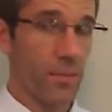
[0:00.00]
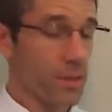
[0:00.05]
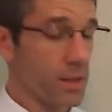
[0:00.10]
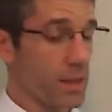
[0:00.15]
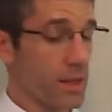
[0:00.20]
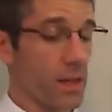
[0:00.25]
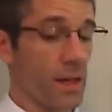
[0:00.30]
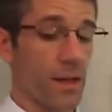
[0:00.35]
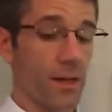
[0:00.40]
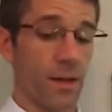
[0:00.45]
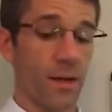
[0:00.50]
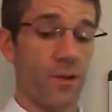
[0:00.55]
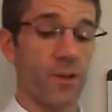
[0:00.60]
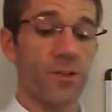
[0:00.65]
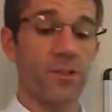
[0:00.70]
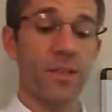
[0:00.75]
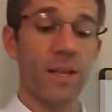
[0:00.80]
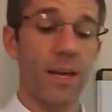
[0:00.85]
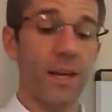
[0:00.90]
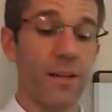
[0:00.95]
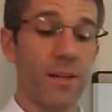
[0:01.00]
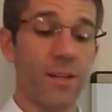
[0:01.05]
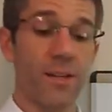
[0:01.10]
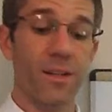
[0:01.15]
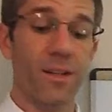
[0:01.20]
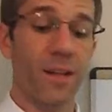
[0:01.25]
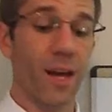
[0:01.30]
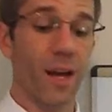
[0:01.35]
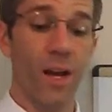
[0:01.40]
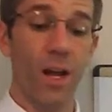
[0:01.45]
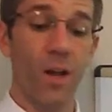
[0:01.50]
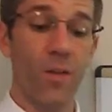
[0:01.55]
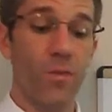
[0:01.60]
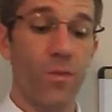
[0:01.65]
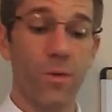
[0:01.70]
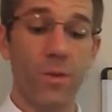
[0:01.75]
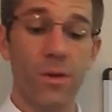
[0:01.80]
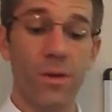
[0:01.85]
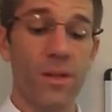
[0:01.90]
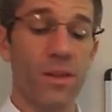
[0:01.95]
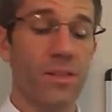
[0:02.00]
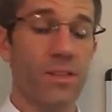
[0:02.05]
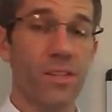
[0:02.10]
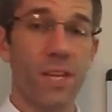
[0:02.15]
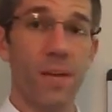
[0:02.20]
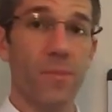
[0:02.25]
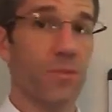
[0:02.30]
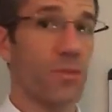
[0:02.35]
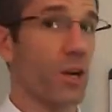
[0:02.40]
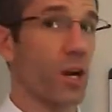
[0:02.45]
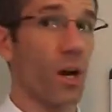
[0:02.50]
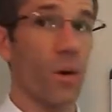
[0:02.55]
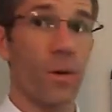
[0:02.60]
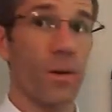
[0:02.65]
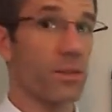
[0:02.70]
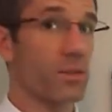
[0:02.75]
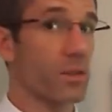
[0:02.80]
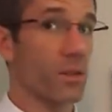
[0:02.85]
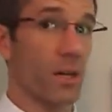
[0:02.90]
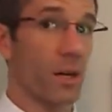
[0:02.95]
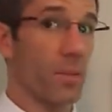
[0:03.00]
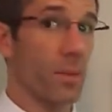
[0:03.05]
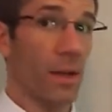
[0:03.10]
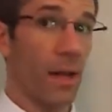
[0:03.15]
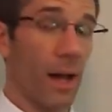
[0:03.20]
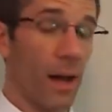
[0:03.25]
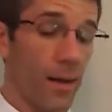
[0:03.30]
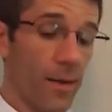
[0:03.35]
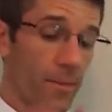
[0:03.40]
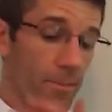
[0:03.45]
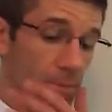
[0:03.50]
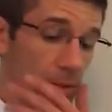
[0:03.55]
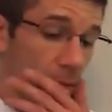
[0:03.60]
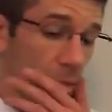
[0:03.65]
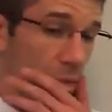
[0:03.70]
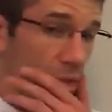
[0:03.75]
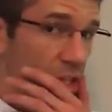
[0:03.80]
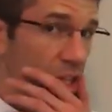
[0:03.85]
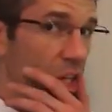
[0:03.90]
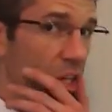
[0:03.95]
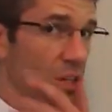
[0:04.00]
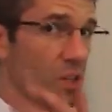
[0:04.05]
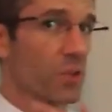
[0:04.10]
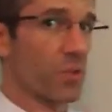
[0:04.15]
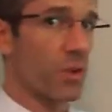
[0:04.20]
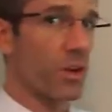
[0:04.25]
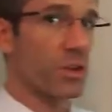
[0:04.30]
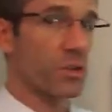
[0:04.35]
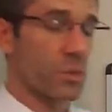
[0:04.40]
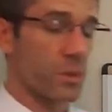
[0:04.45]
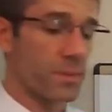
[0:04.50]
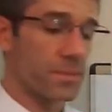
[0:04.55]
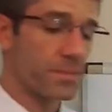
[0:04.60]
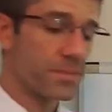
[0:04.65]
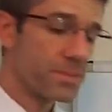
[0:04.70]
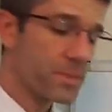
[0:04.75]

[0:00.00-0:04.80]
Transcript: But again, understand that not all 4 of these steps are always going to apply, particularly the first one.